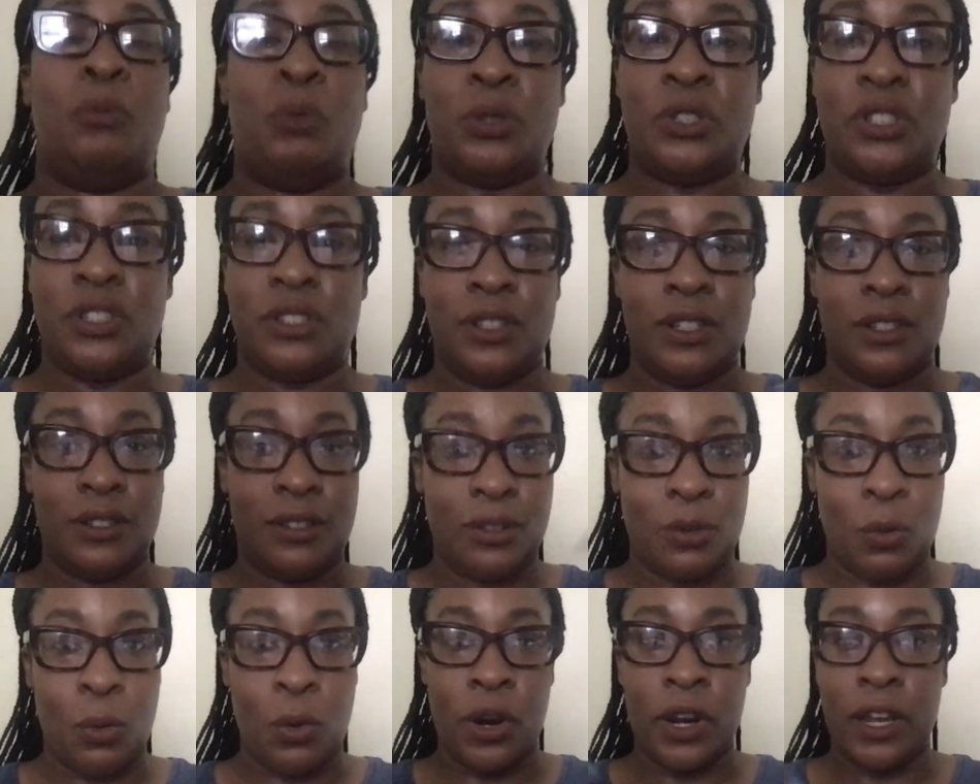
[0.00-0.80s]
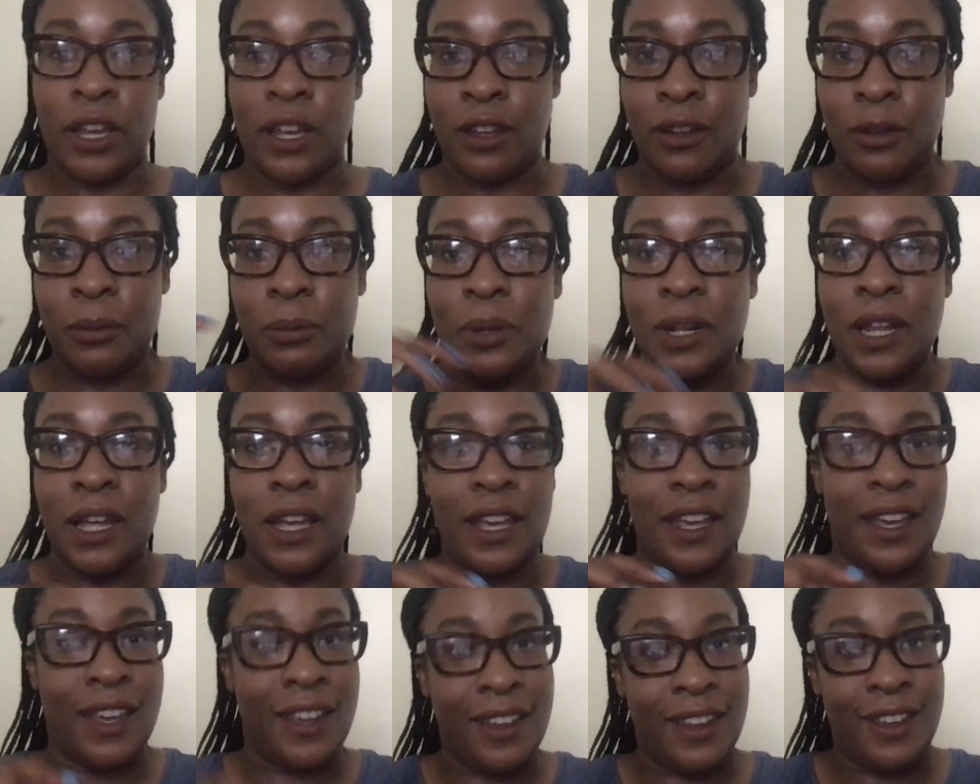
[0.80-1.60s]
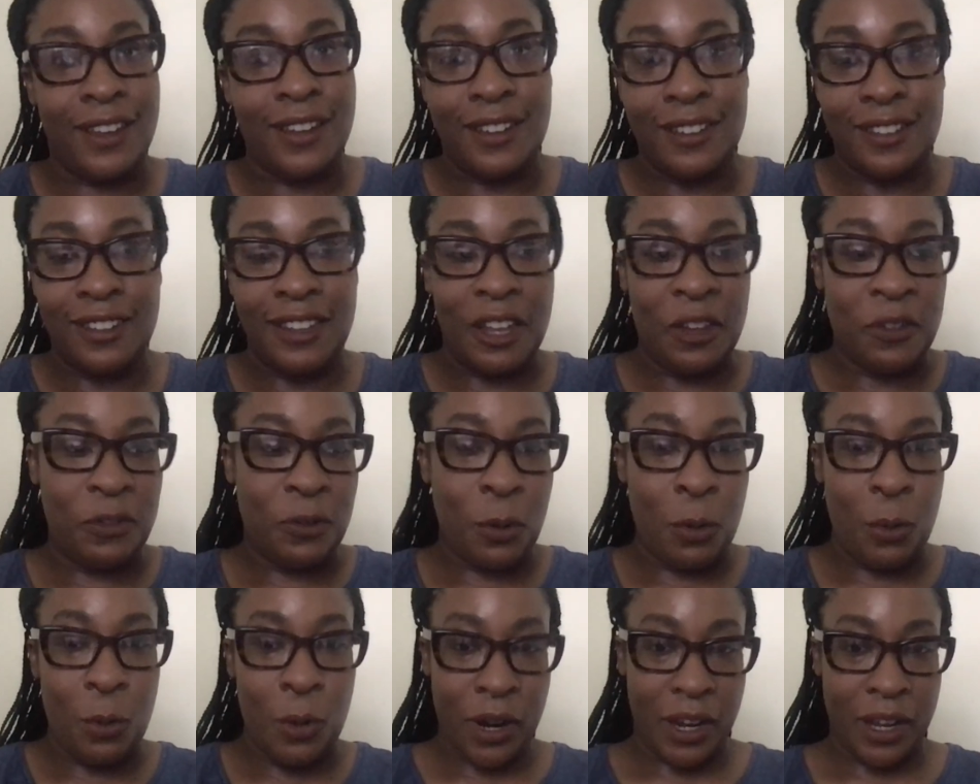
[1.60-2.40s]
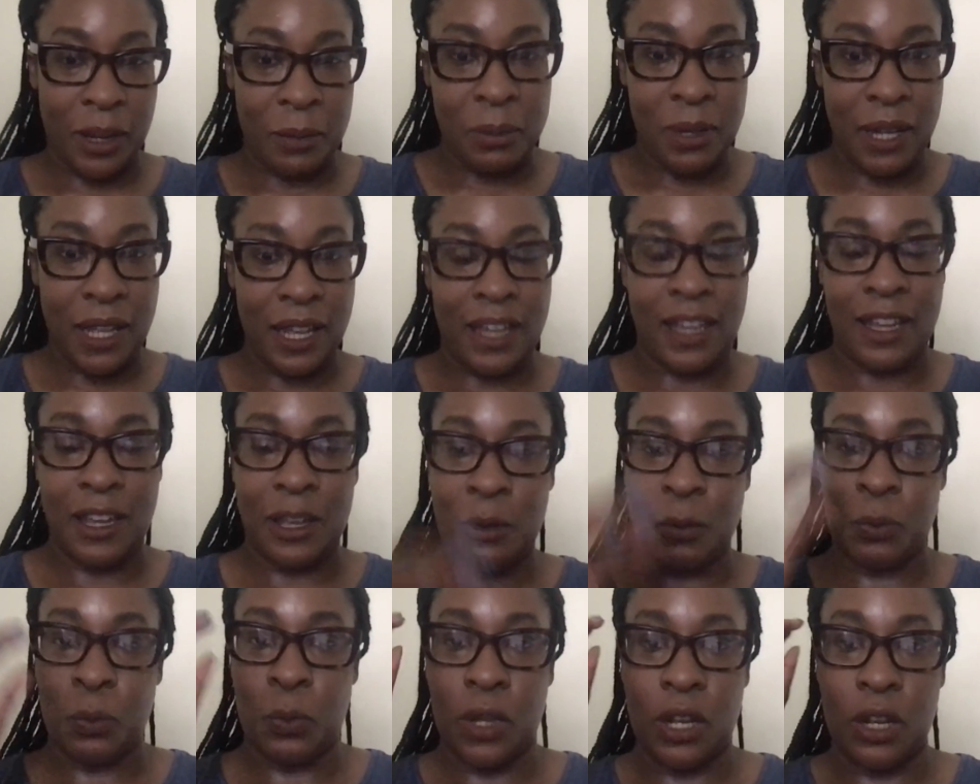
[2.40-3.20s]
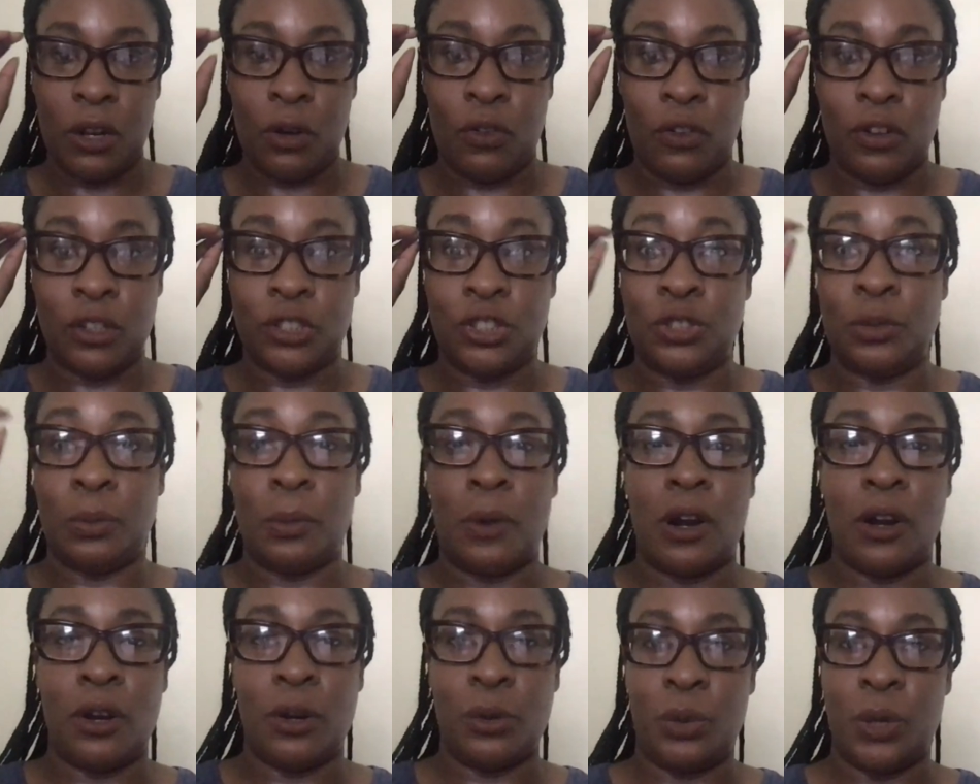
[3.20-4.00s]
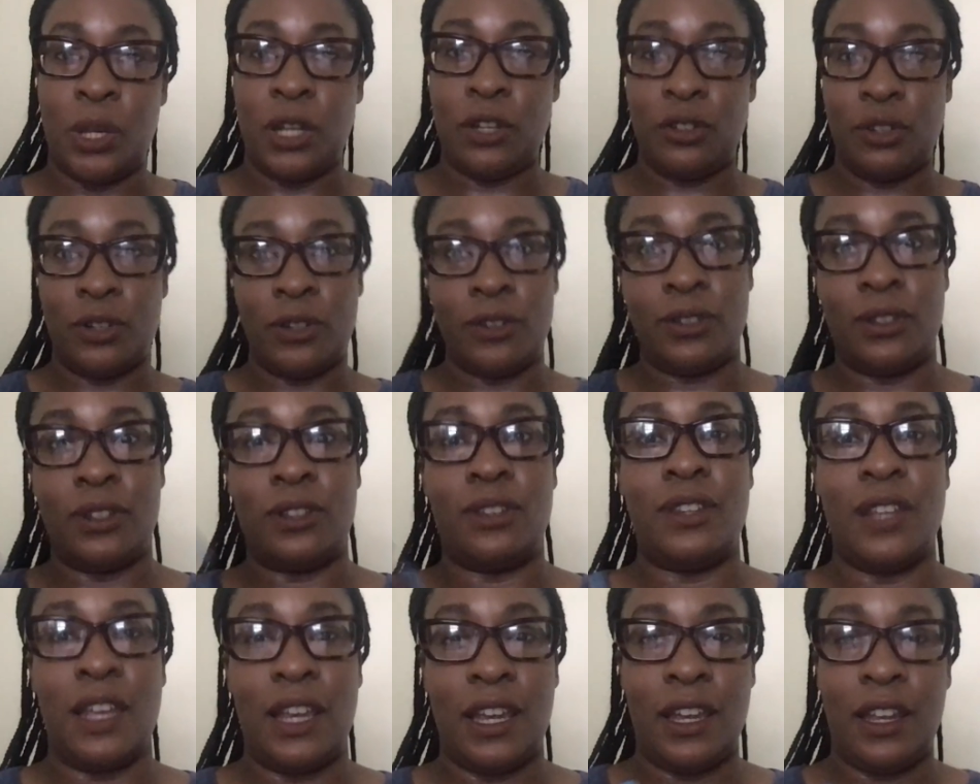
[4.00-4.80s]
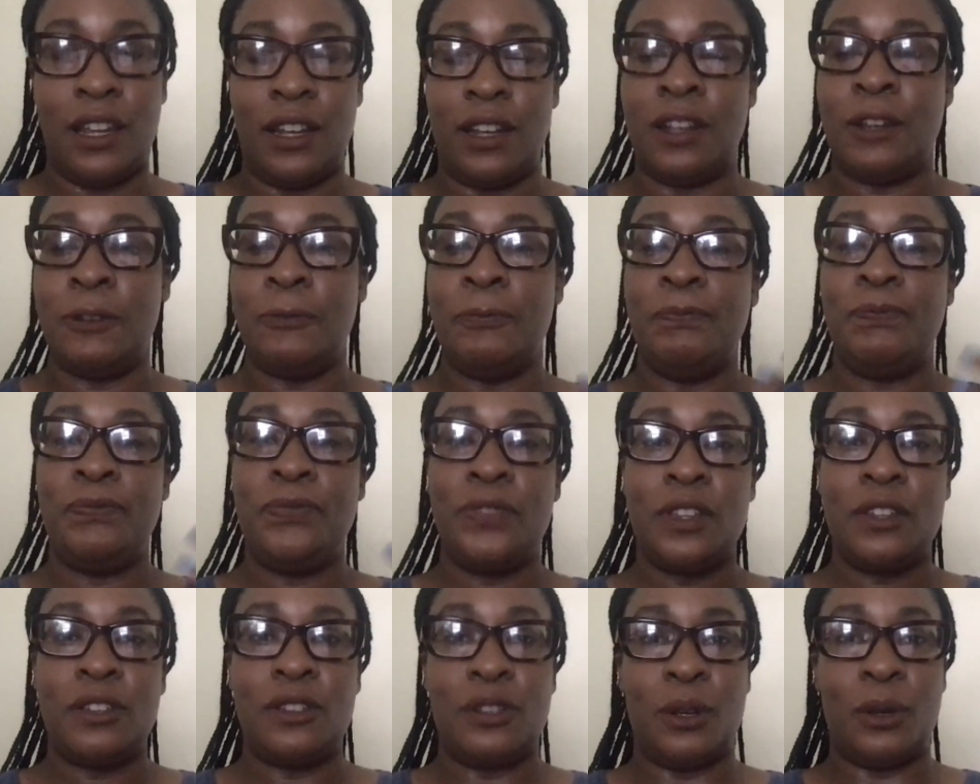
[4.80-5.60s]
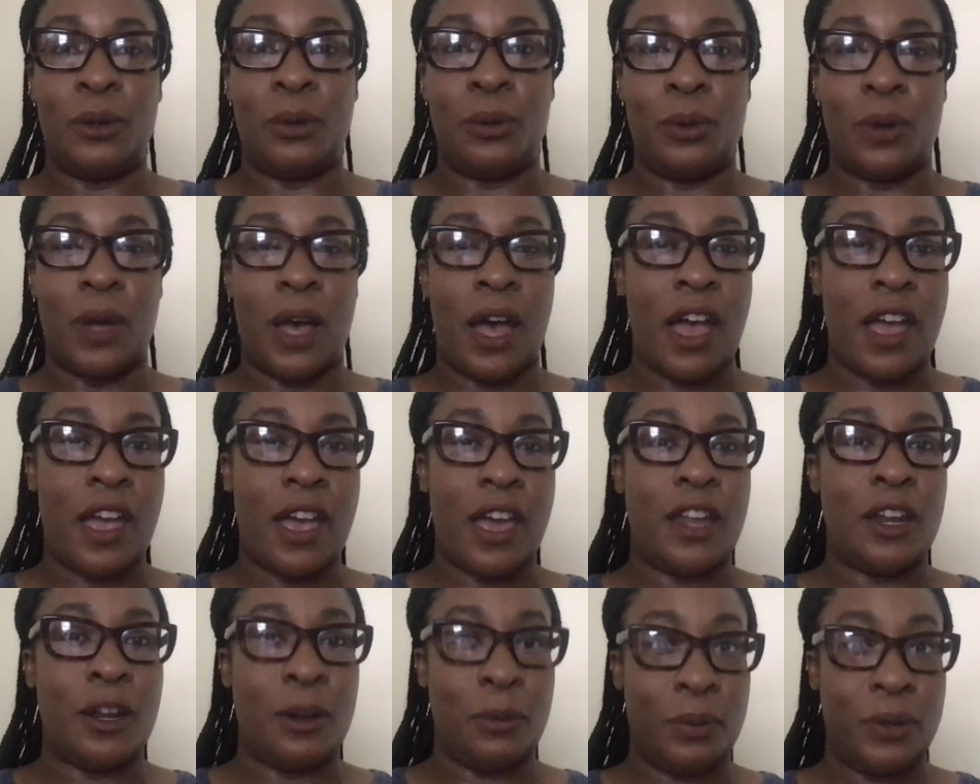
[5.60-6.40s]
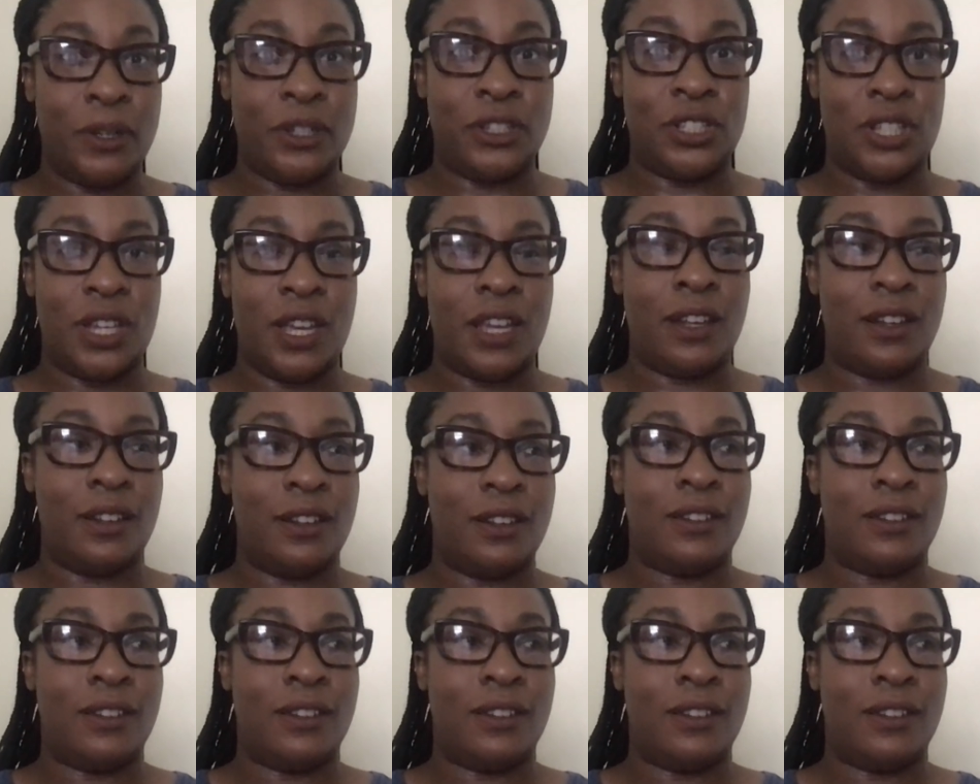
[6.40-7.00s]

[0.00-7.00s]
which is this evil organ playing when Orochimaru enters the scene. So I kind of appreciate